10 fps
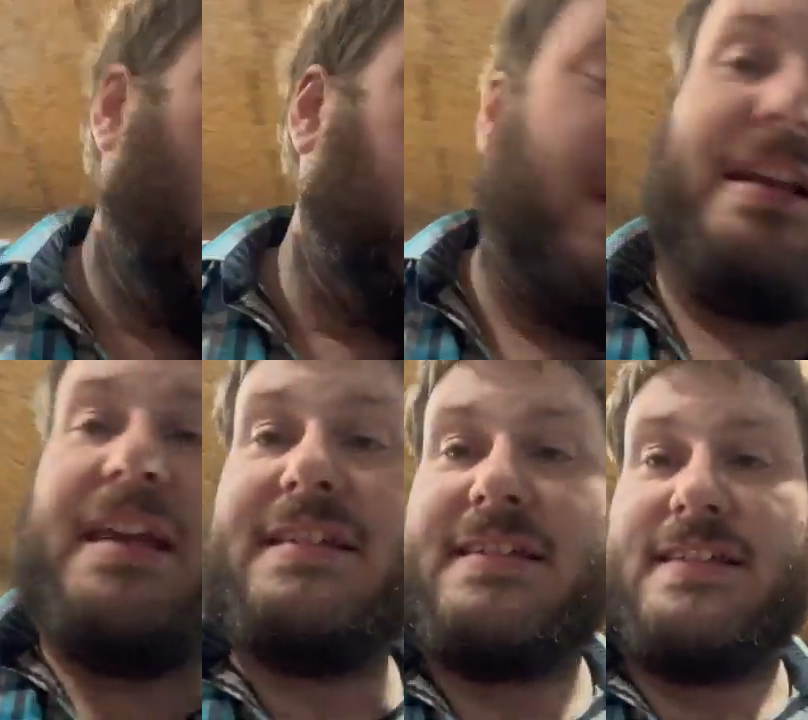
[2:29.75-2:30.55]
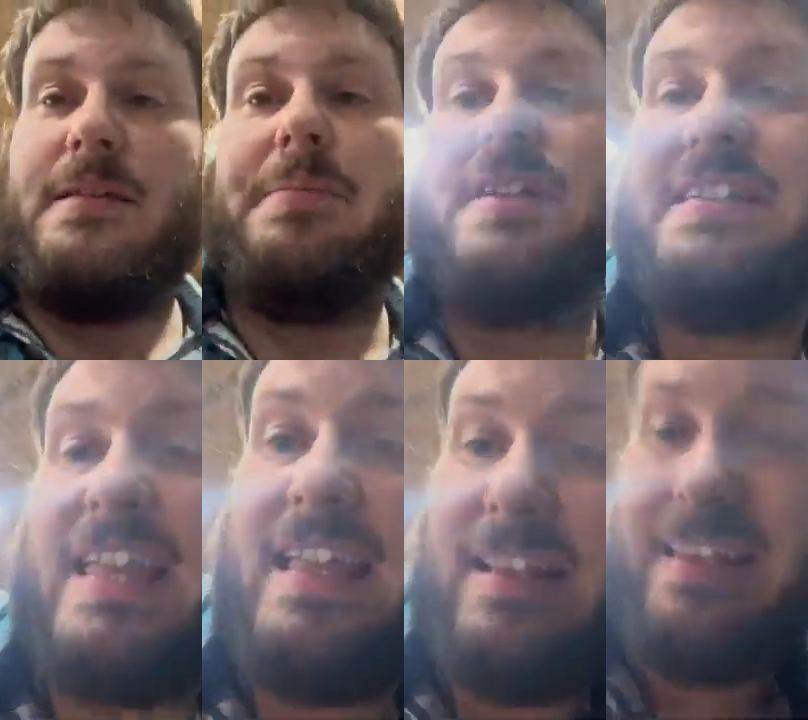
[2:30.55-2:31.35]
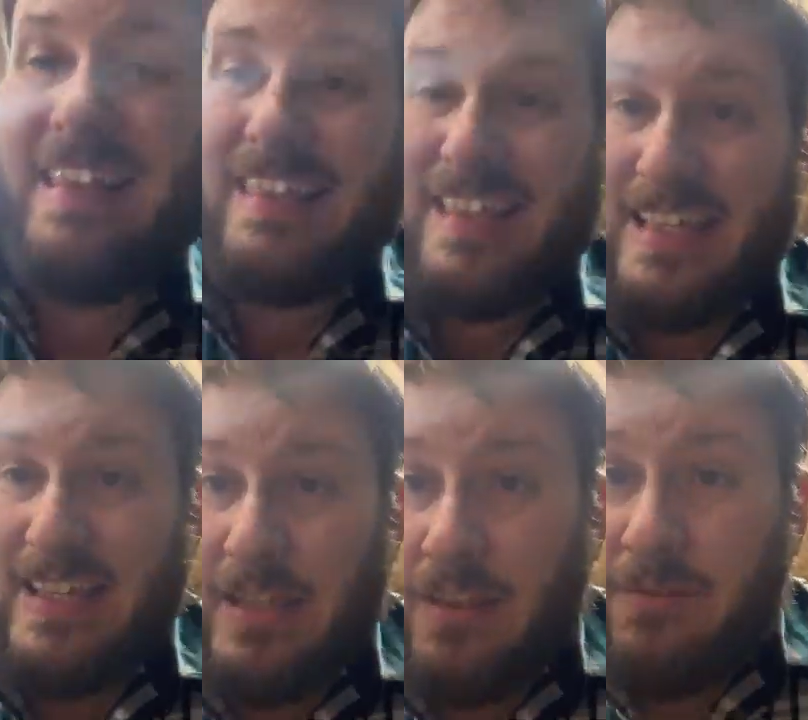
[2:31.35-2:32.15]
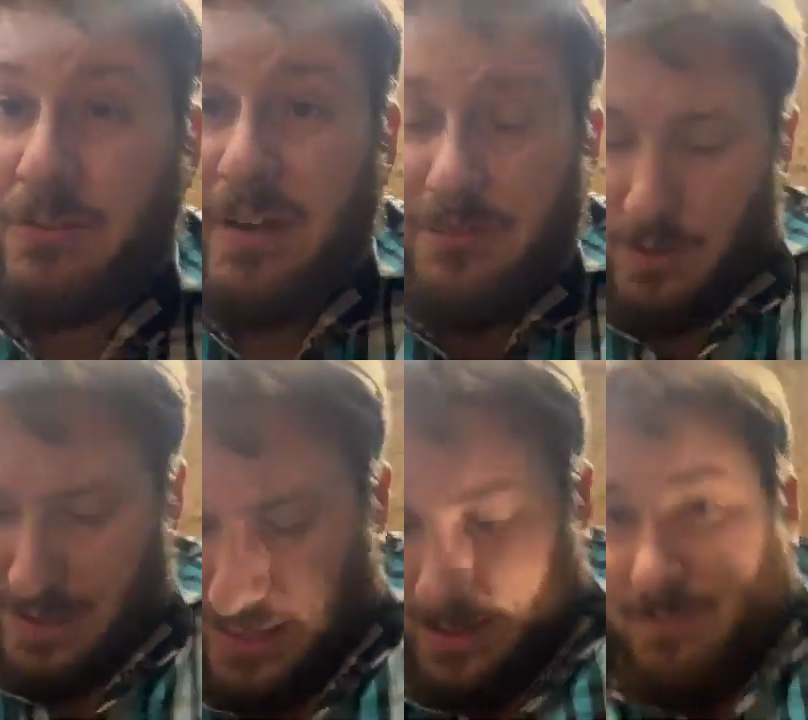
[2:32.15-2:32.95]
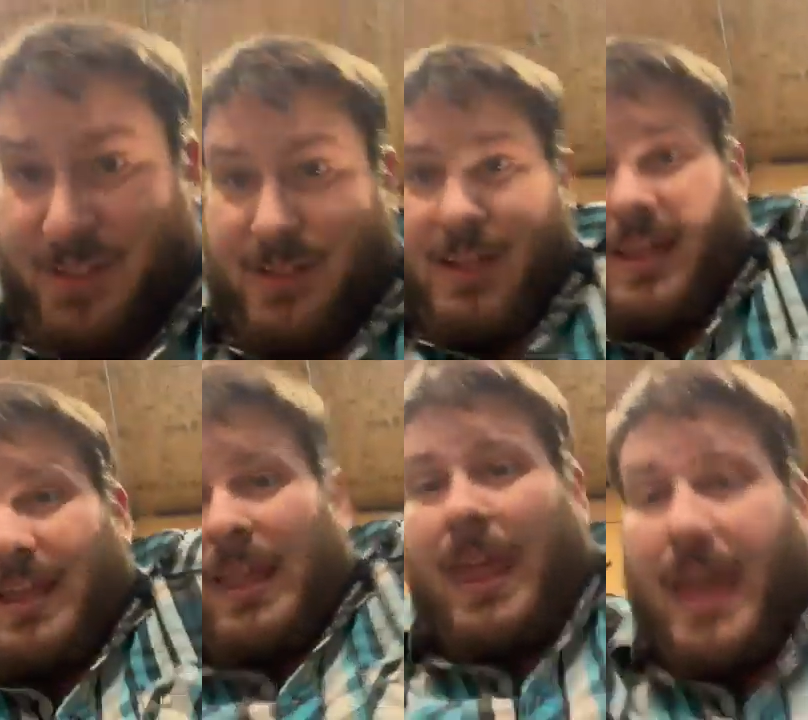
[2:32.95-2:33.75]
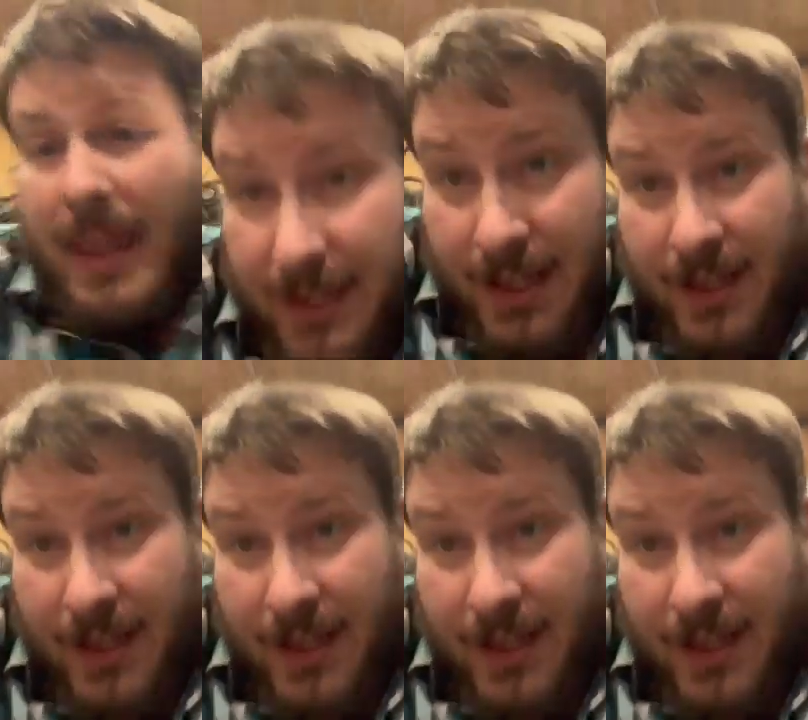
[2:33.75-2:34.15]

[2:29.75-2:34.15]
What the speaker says: really is as simple as cycling the key 3 or 4 times, and